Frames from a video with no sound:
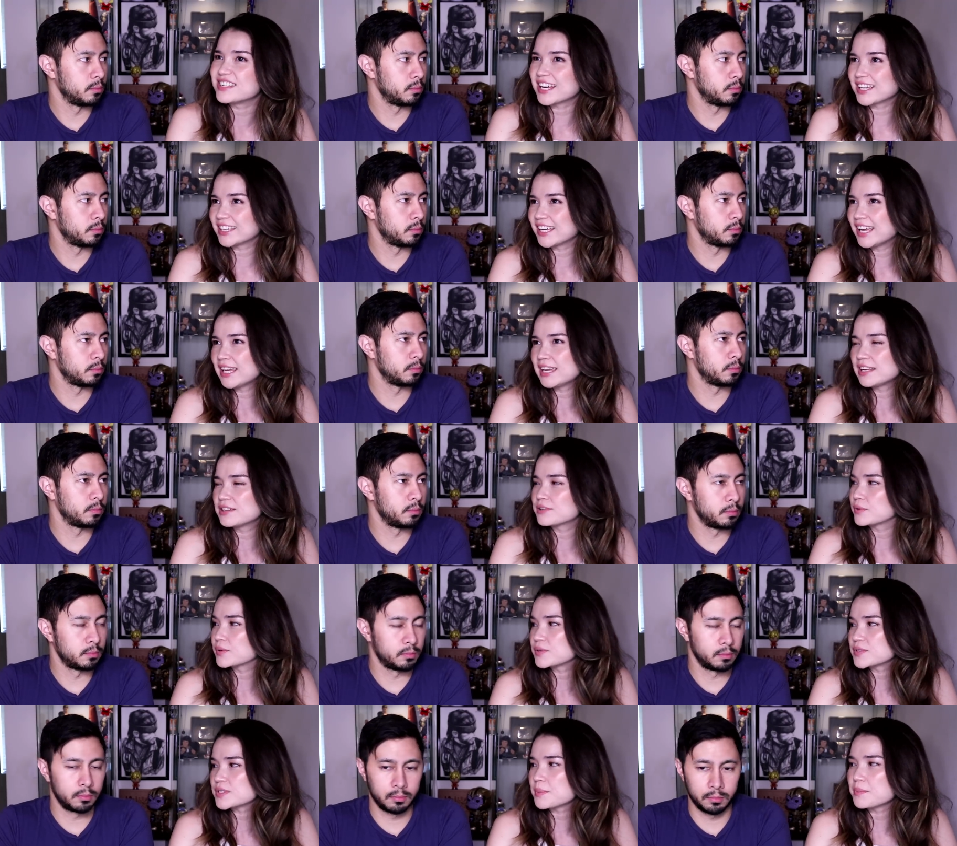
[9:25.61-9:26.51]
Speaker 1: decade
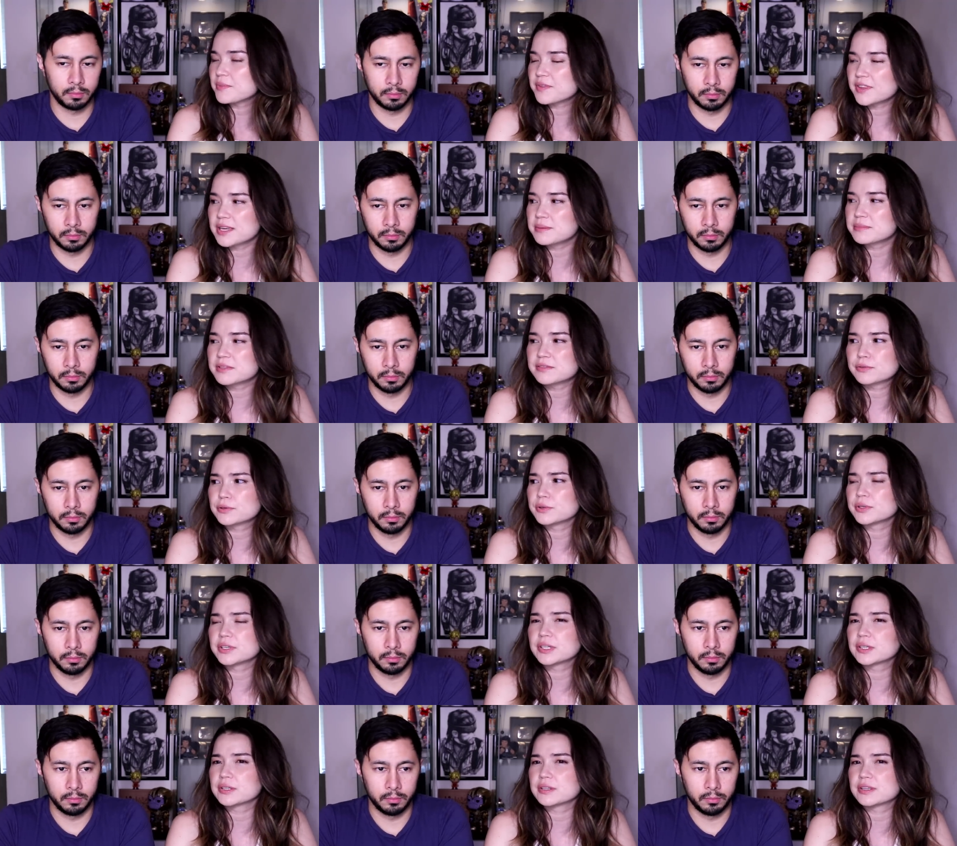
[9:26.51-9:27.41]
or something before
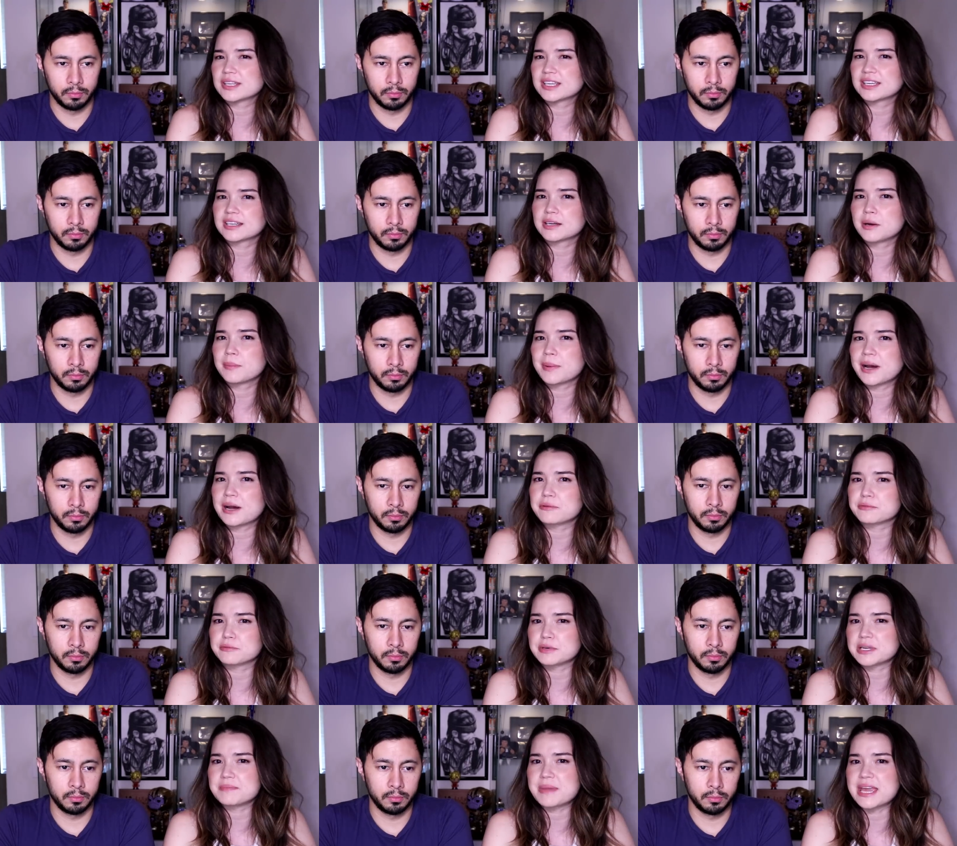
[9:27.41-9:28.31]
you could think about
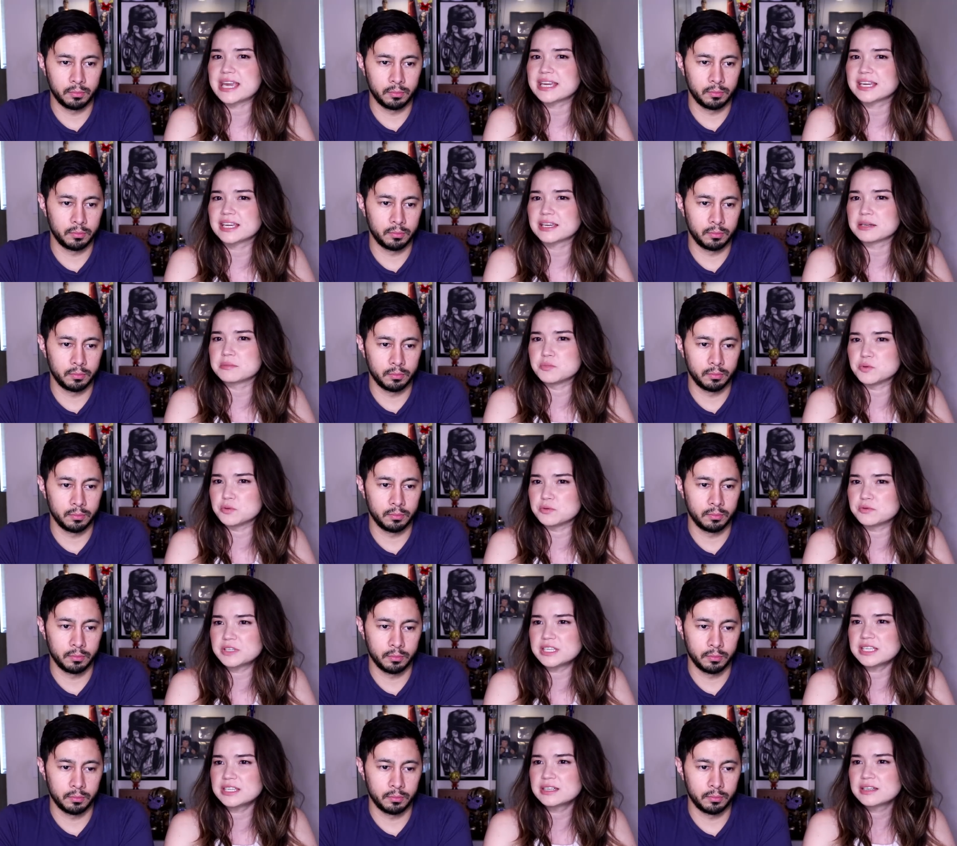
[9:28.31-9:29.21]
remaking a
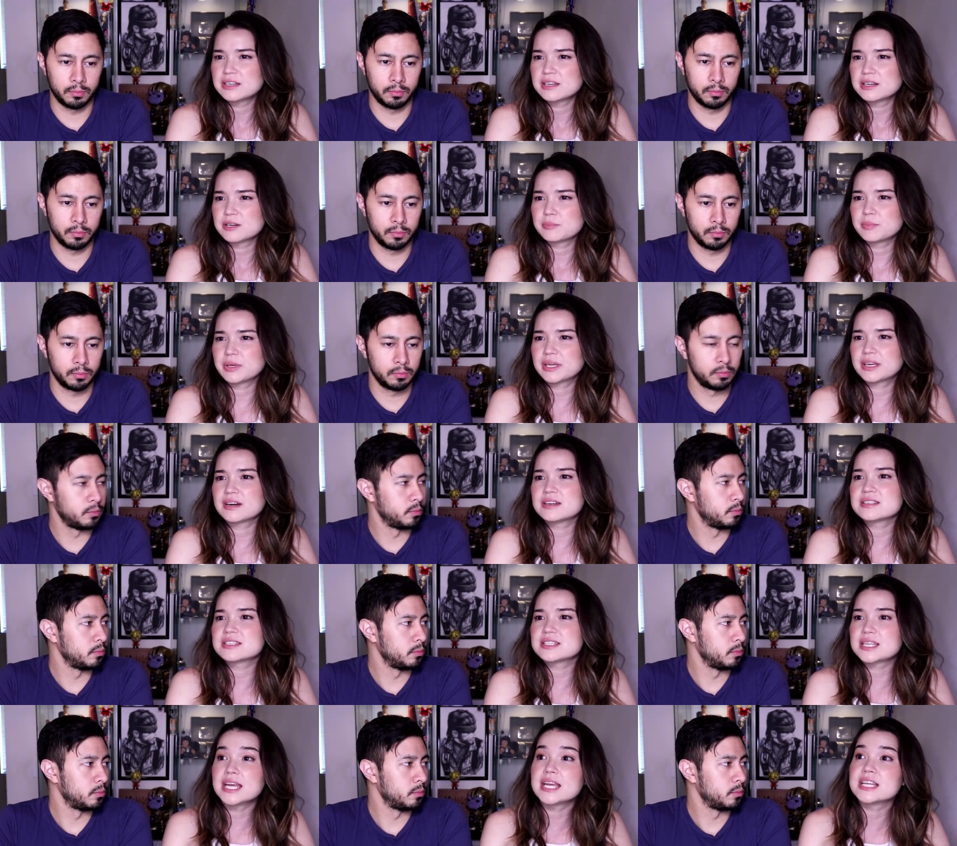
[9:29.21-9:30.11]
movie
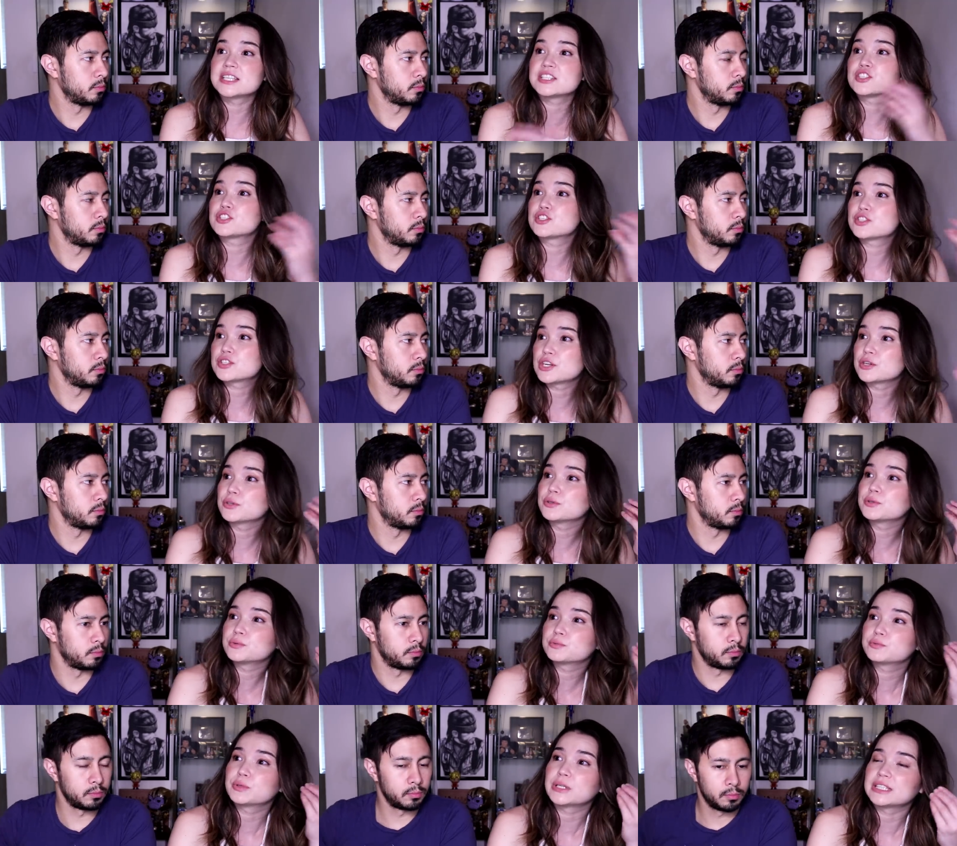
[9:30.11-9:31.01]
because it's still
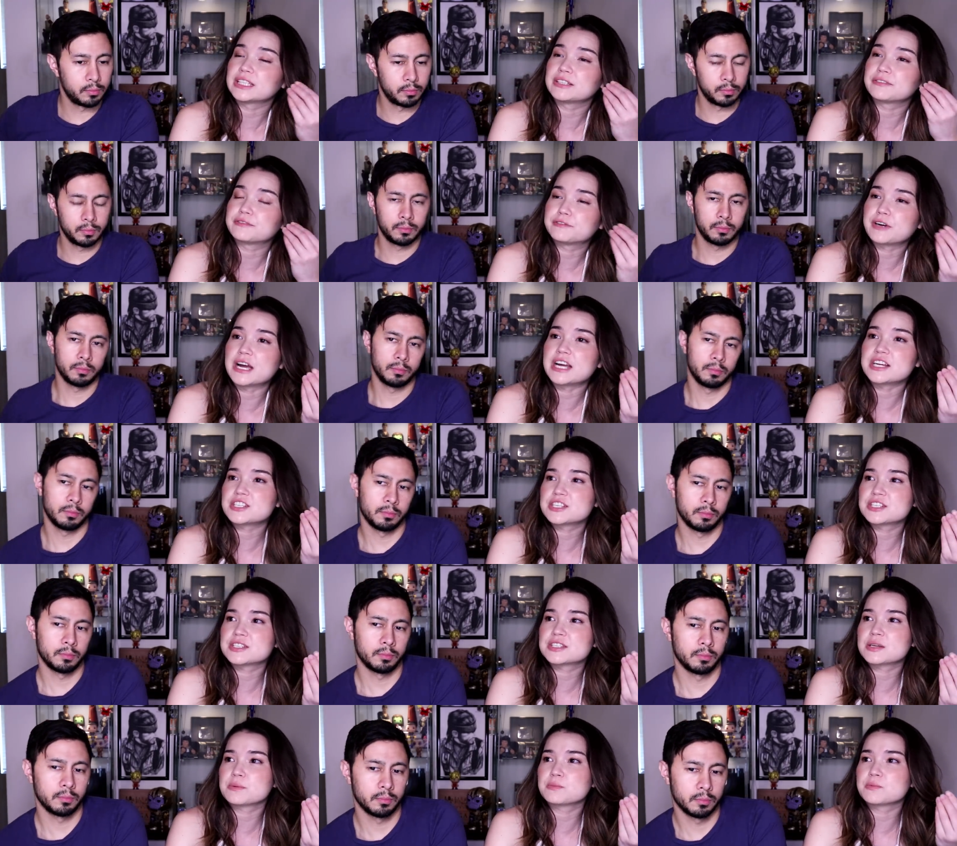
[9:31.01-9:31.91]
really fresh in
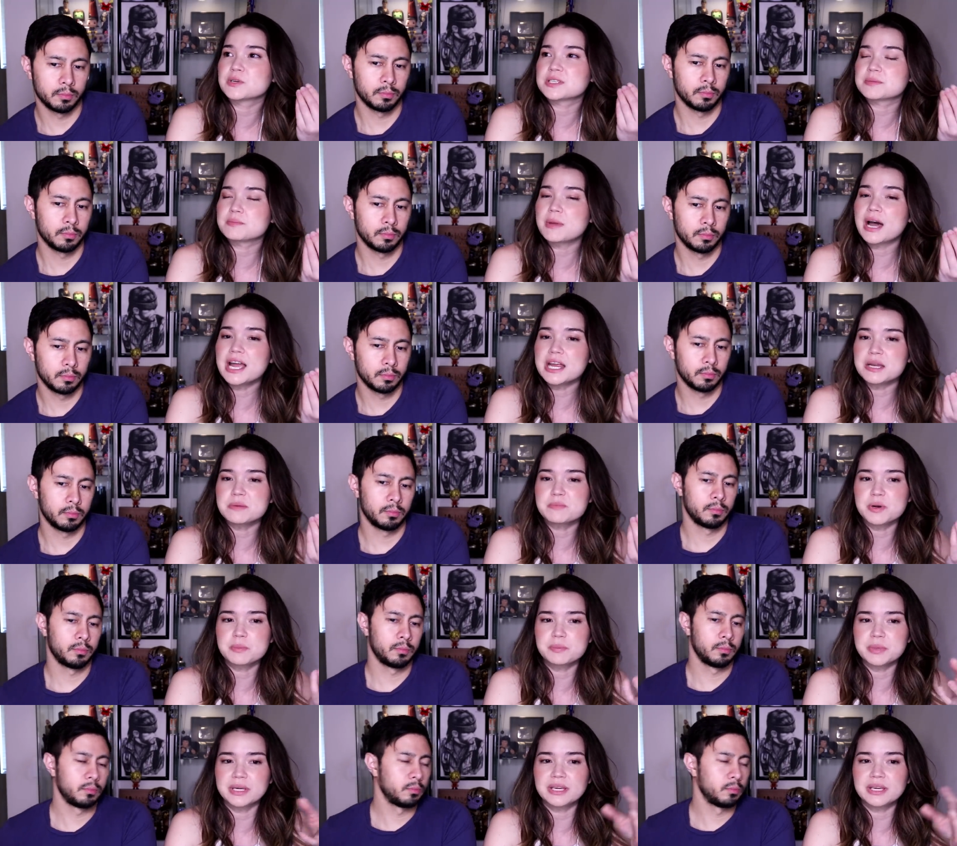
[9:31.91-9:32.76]
someone's mind. But